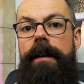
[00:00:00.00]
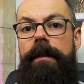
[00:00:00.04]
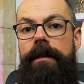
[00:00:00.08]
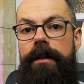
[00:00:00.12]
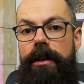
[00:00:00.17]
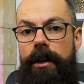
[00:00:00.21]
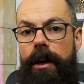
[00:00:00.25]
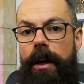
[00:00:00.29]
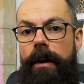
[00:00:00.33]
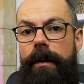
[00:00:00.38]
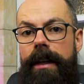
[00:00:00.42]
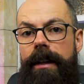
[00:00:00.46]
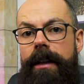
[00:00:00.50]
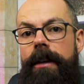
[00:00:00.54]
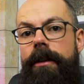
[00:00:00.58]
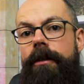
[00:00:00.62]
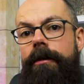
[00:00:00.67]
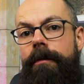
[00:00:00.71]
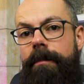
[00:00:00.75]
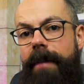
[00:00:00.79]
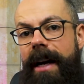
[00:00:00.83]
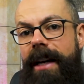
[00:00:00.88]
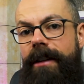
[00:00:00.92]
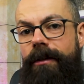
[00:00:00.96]
of showing that
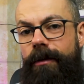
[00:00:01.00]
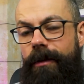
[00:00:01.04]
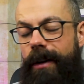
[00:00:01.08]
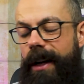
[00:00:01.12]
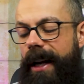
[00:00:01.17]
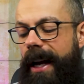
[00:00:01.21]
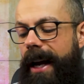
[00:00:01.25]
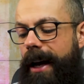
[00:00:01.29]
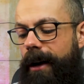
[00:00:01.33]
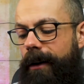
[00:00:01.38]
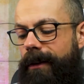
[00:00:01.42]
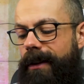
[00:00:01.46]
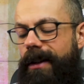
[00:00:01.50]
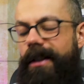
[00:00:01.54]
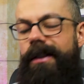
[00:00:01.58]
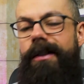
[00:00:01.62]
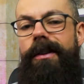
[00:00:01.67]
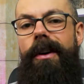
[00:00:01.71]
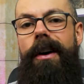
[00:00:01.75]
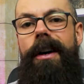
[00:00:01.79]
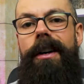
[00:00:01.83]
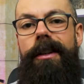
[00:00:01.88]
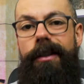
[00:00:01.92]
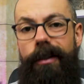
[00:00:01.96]
your battery health is
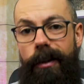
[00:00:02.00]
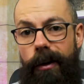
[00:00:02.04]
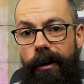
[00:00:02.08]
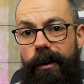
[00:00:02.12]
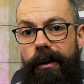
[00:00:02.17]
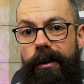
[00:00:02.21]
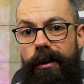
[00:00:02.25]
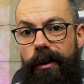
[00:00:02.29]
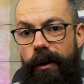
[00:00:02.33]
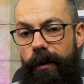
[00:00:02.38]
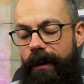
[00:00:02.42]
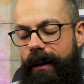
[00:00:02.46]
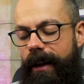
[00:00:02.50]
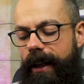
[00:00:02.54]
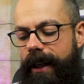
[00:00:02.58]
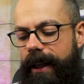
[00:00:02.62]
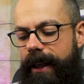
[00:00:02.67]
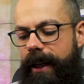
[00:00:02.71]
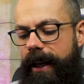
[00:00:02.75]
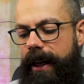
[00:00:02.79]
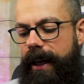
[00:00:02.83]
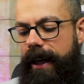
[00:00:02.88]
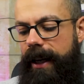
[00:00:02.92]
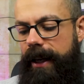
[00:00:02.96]
not as good as you
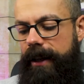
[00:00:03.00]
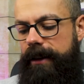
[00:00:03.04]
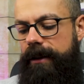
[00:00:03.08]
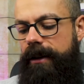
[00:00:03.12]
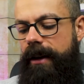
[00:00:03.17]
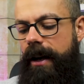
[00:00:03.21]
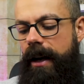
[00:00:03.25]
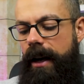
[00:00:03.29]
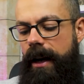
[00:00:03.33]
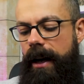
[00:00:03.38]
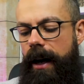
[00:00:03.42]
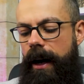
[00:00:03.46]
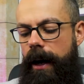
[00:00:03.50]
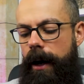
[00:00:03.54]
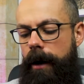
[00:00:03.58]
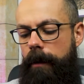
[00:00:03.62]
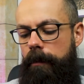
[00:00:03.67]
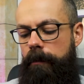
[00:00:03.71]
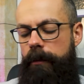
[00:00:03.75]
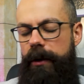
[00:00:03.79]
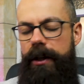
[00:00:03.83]
think it is um,